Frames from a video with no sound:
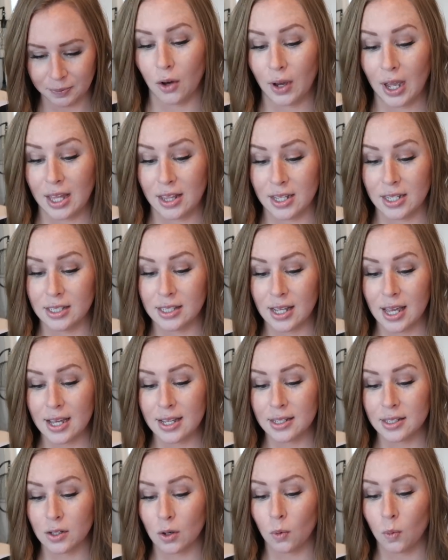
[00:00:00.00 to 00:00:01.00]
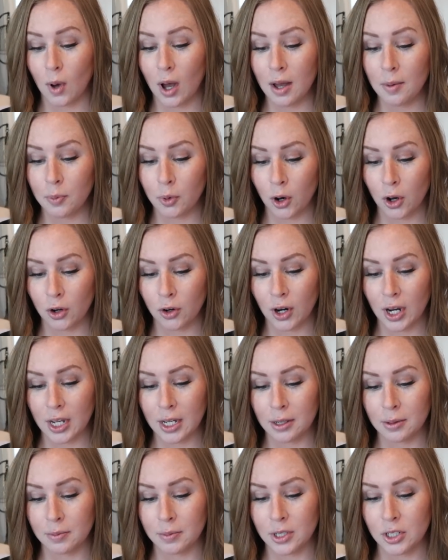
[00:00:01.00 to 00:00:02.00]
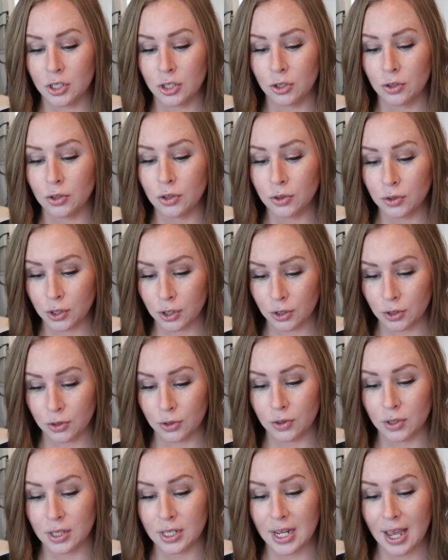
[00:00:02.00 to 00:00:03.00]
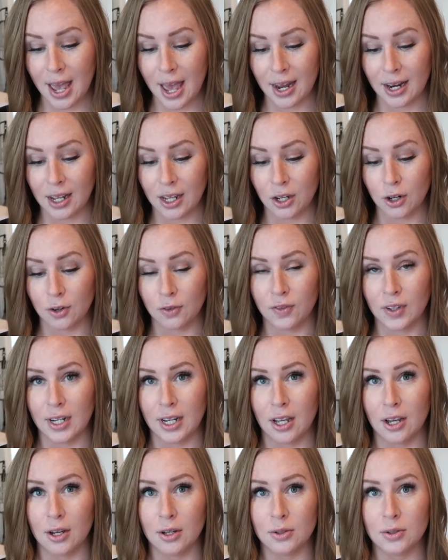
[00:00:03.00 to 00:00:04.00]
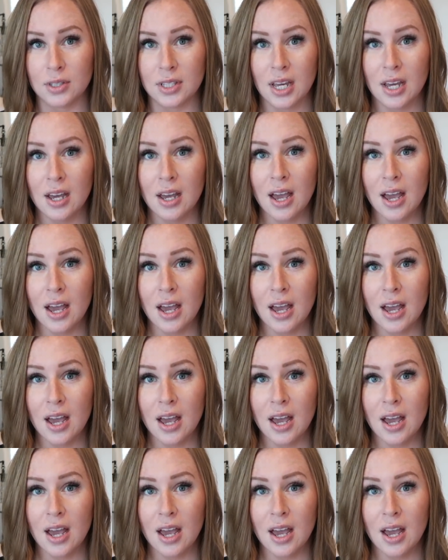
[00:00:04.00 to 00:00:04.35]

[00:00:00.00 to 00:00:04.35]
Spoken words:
Okay, this says, what program do you use to edit your videos?